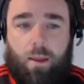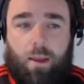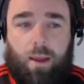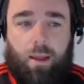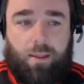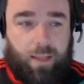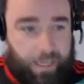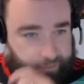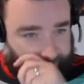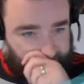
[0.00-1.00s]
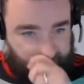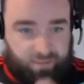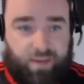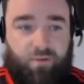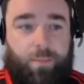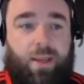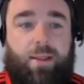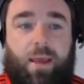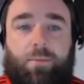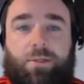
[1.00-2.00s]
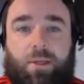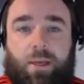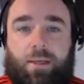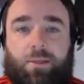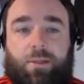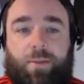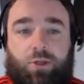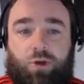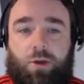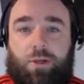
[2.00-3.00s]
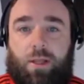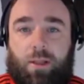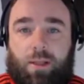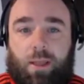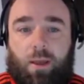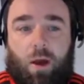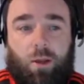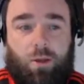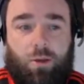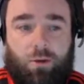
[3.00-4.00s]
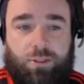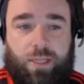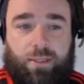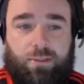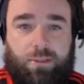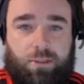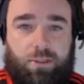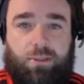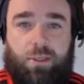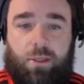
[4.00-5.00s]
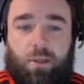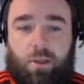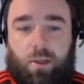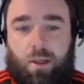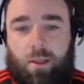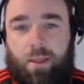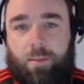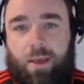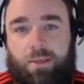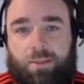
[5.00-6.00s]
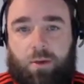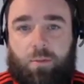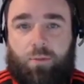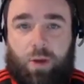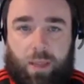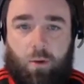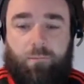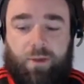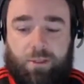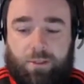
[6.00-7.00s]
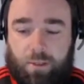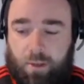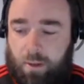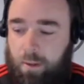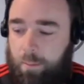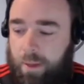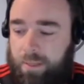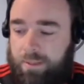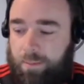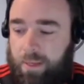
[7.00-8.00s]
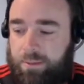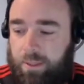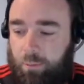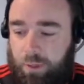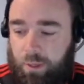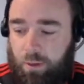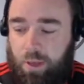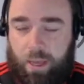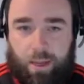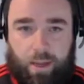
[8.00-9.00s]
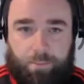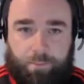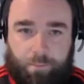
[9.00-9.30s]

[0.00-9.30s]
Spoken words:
And the last of the sort of 7 main tips is to make sure you're deleting unused instances. That might sound pretty obvious, but it's amazing when you look at a